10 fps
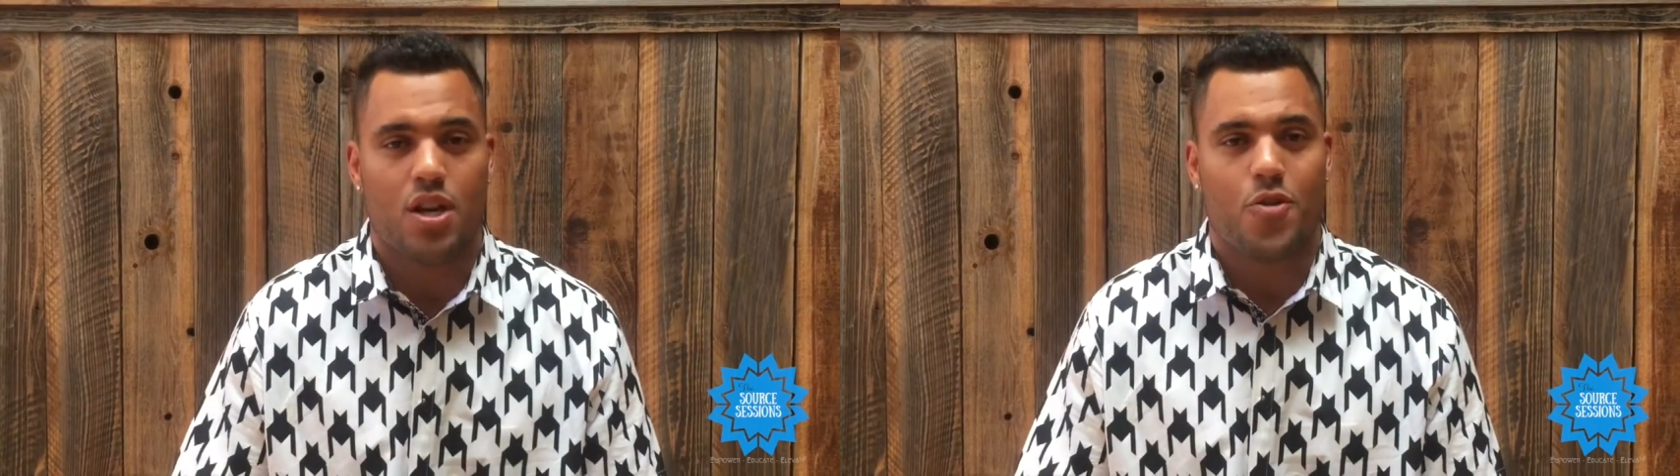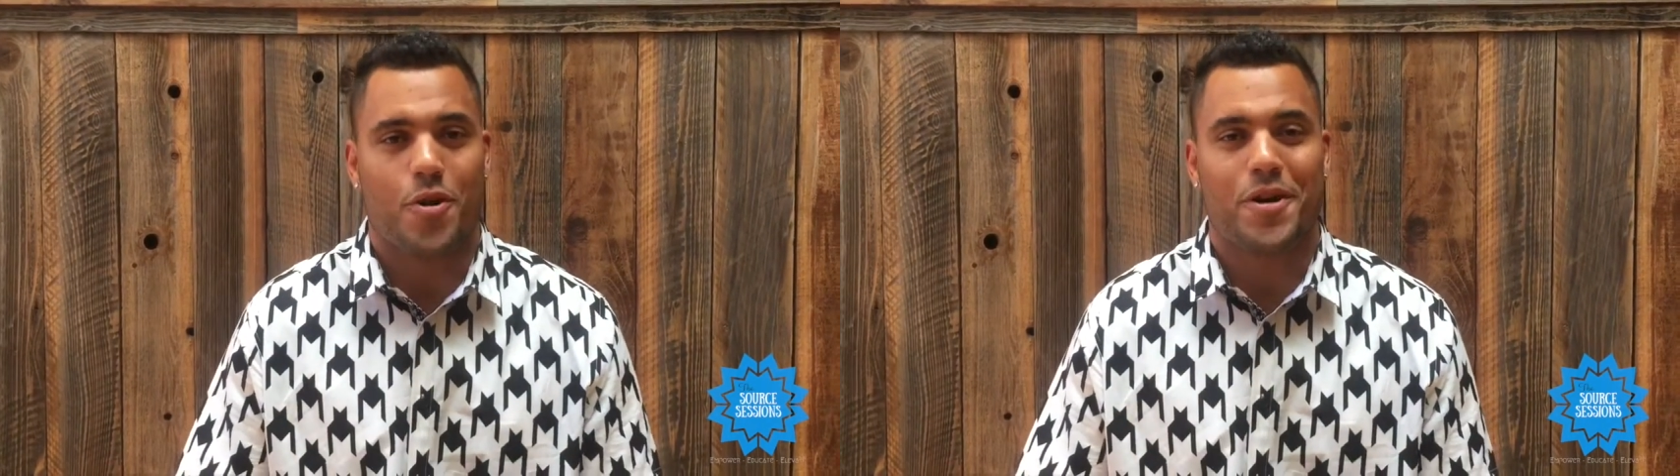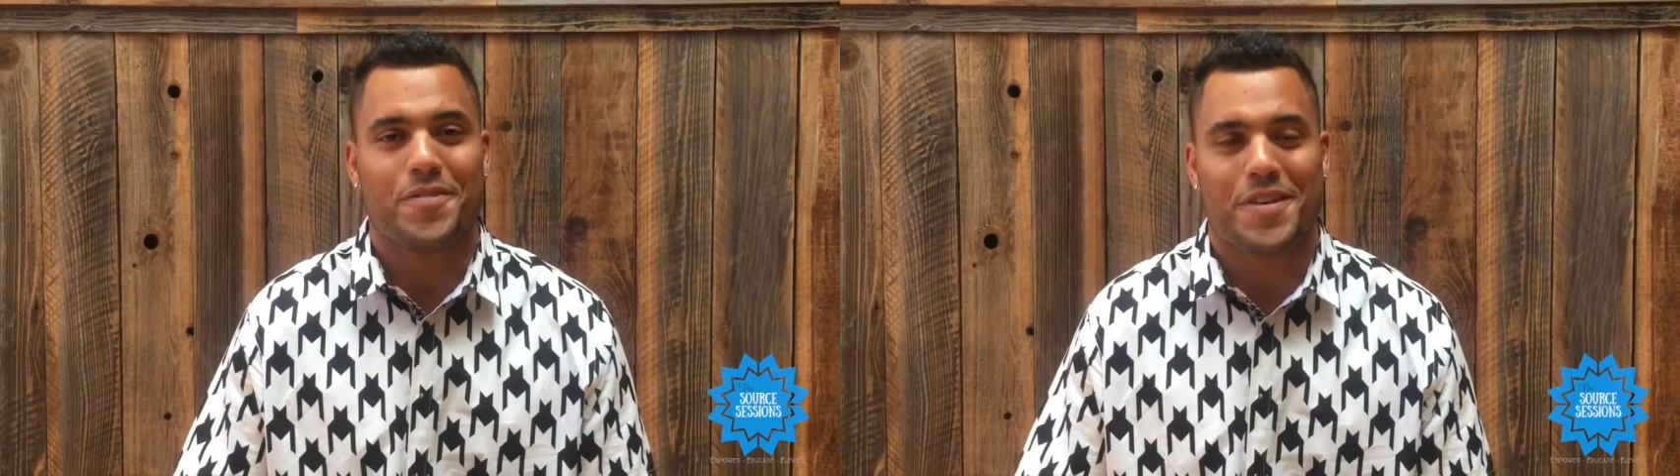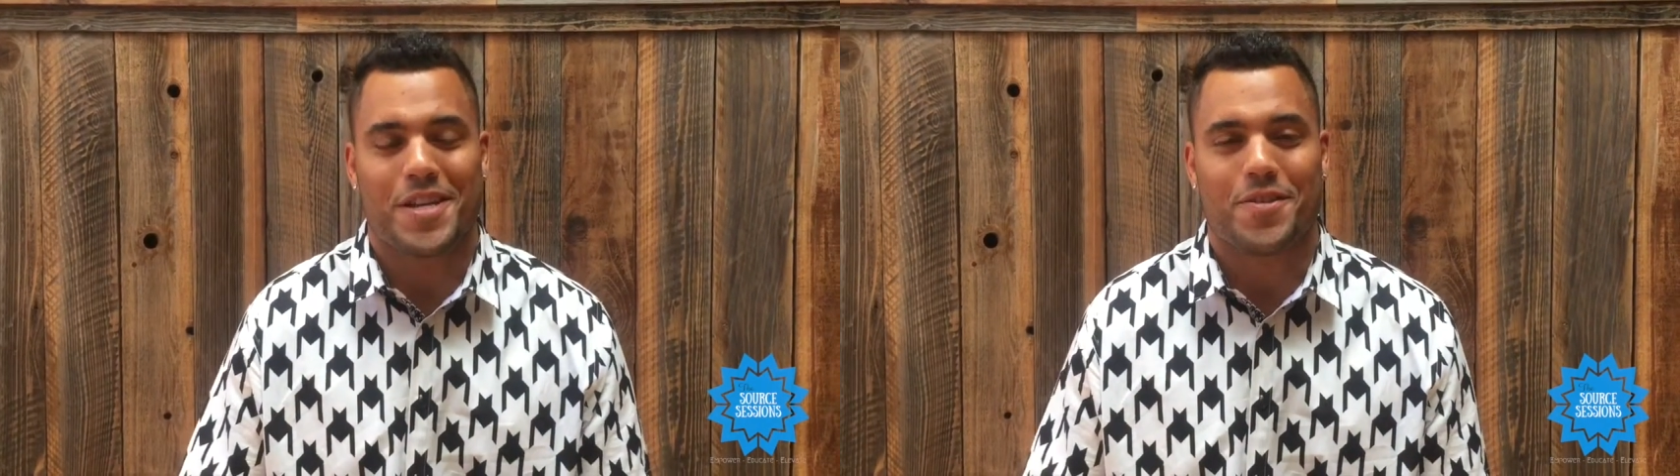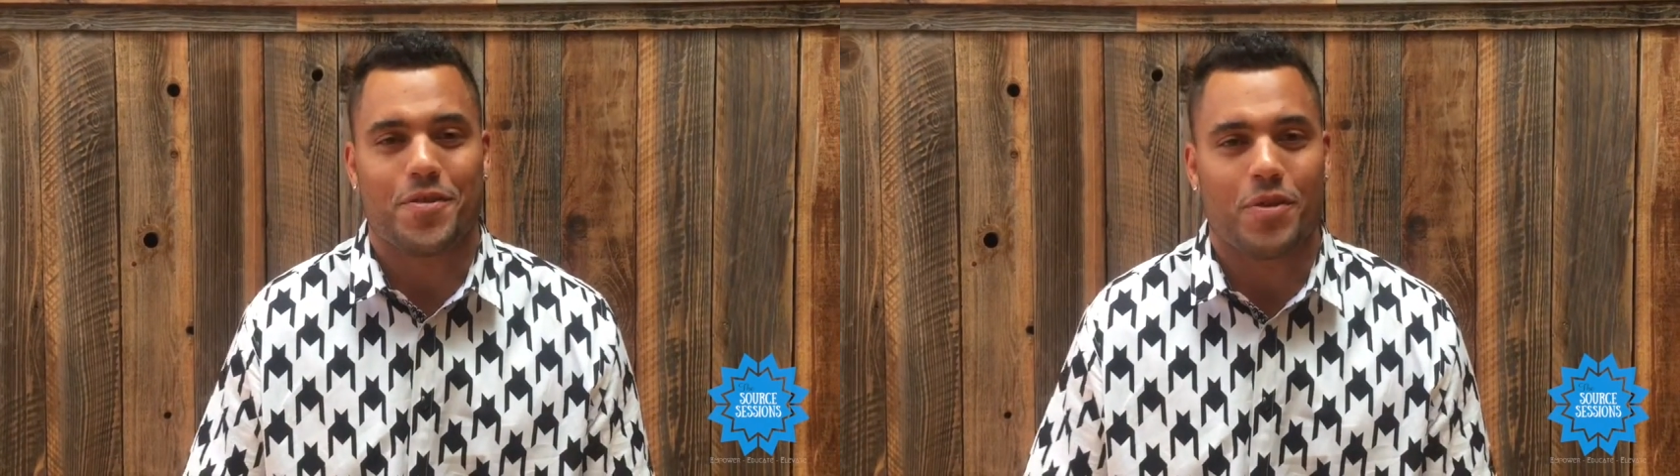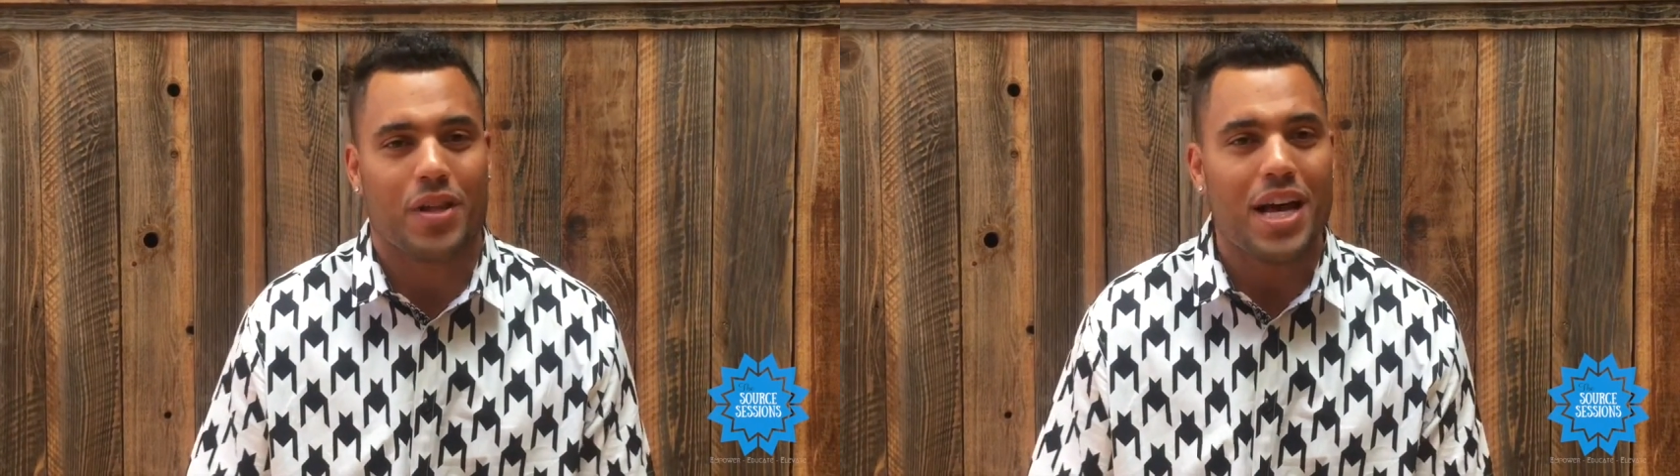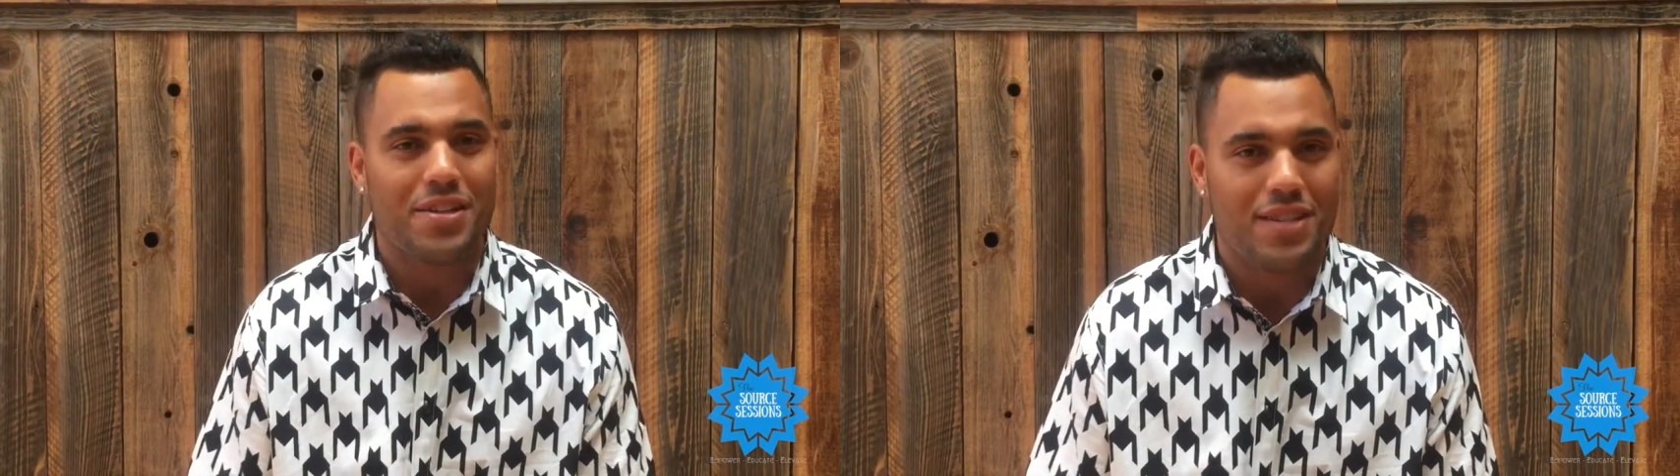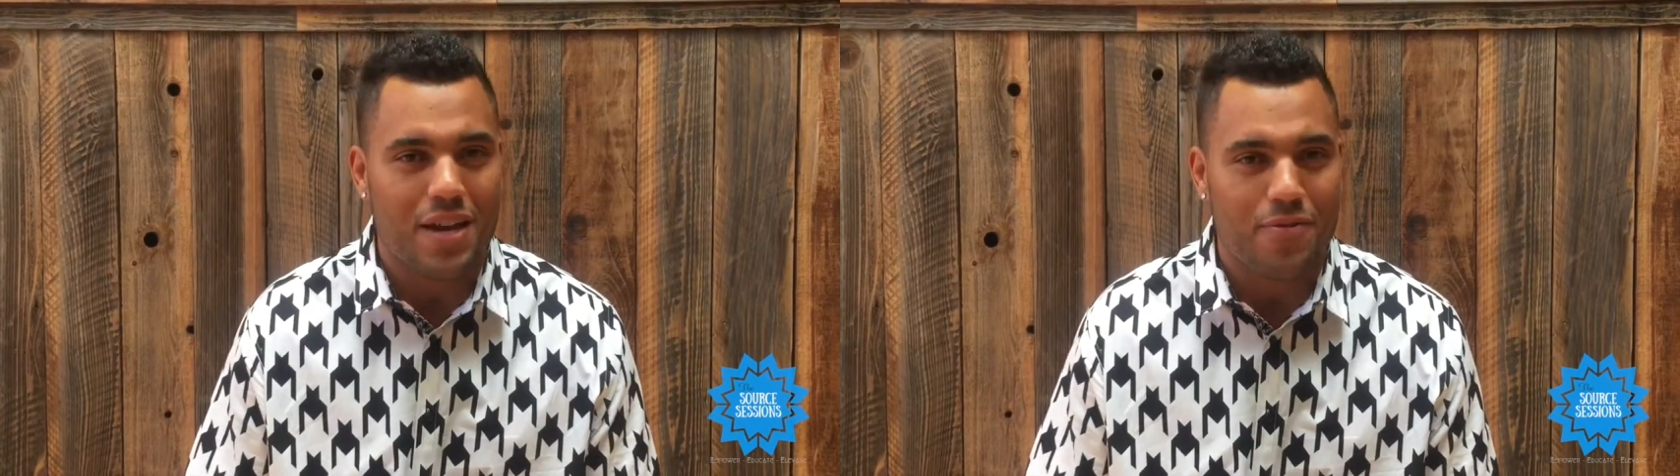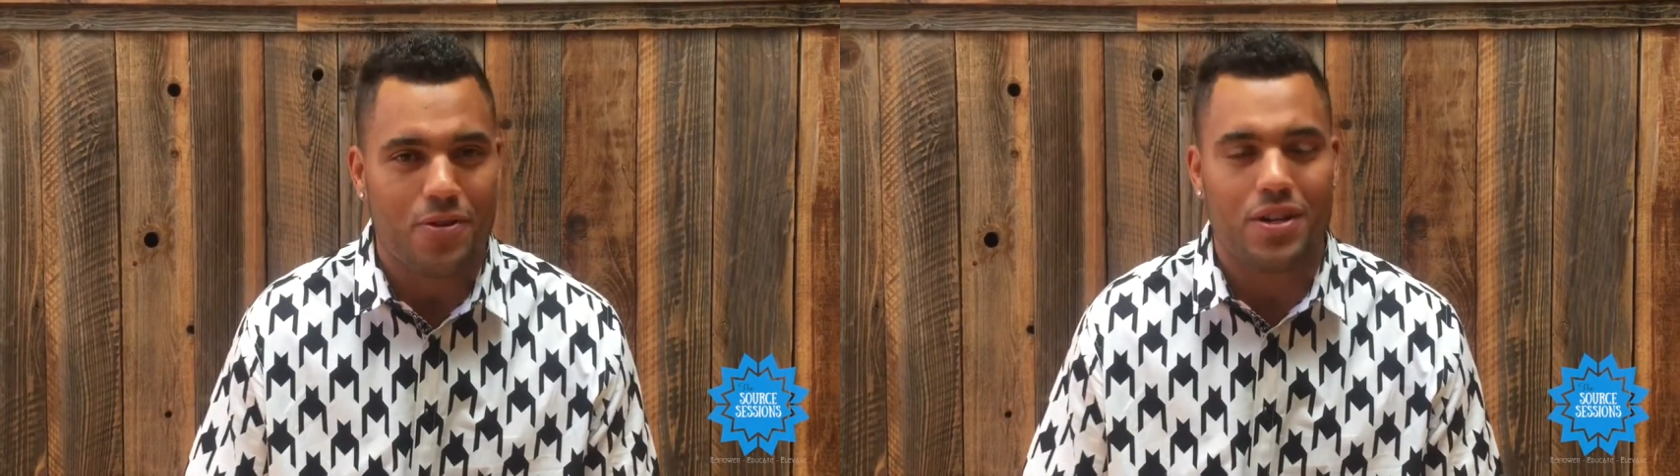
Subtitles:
Well, it's a lot safer